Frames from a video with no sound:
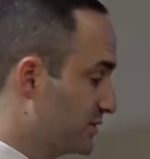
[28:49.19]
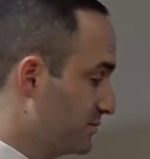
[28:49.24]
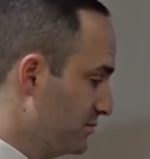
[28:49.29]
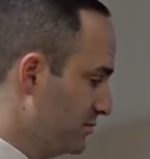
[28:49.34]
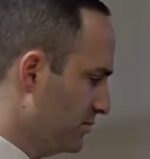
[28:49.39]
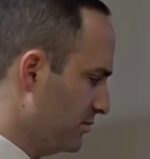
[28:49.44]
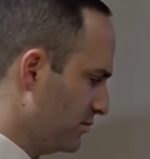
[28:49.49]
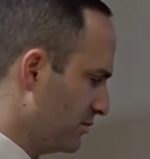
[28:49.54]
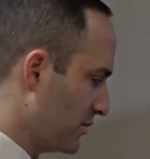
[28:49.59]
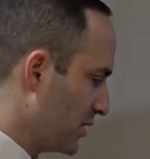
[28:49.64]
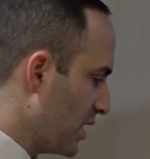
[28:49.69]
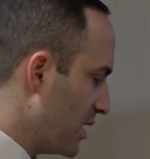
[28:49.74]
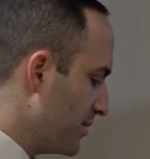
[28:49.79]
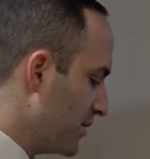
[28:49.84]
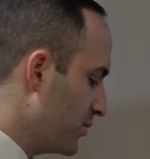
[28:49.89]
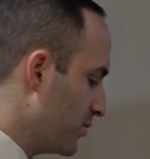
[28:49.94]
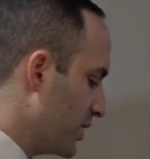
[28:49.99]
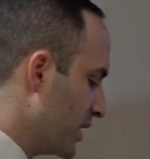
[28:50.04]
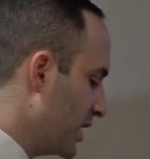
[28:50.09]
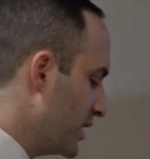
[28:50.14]
I think the
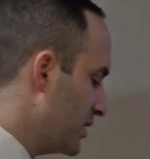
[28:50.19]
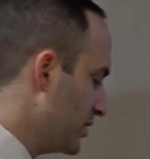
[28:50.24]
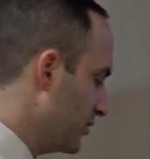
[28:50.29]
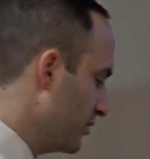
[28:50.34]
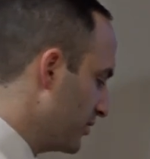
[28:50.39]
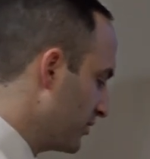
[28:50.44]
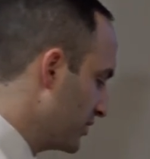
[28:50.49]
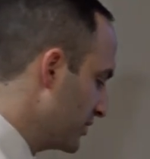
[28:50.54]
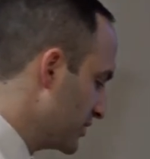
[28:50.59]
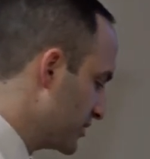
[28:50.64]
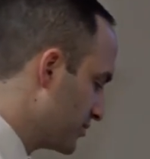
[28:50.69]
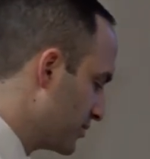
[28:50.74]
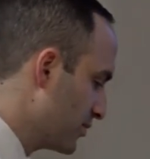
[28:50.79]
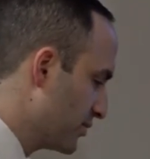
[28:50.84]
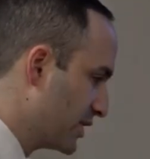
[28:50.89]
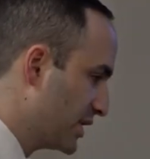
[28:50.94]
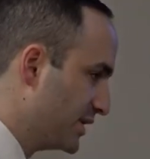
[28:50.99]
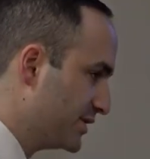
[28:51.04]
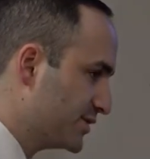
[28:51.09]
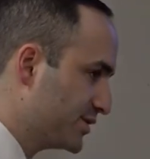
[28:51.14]
most common one I
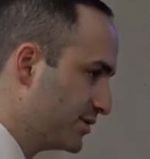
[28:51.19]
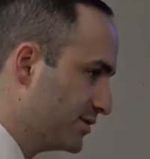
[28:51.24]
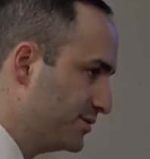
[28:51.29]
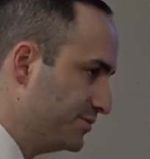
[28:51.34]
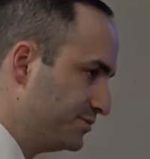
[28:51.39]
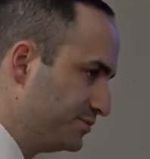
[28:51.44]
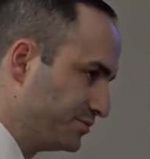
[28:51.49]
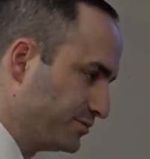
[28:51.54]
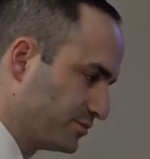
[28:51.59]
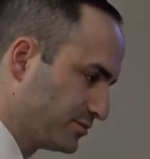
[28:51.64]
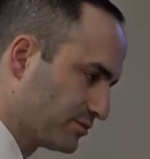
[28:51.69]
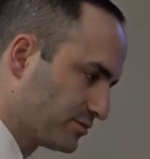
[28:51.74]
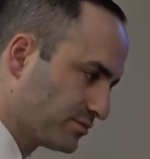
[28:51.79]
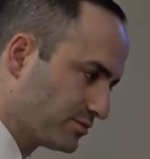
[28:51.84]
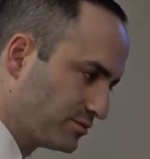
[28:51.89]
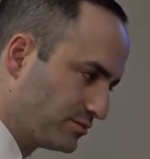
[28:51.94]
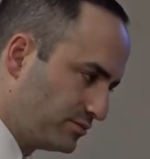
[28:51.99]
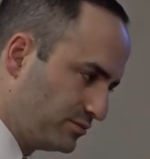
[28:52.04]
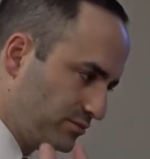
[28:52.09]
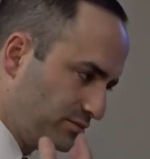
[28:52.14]
deal with is throat
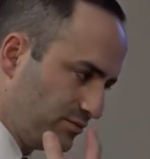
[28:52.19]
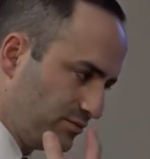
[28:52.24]
cancer.